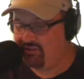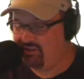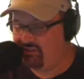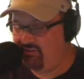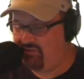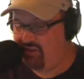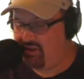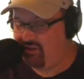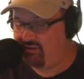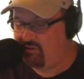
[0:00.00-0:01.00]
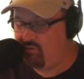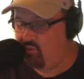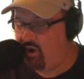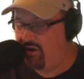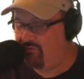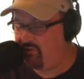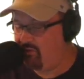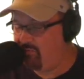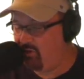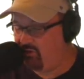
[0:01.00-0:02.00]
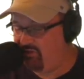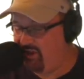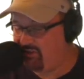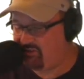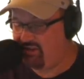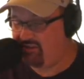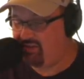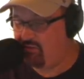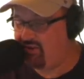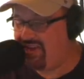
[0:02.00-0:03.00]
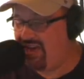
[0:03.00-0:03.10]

a list of things they would want for their birthdays, things they would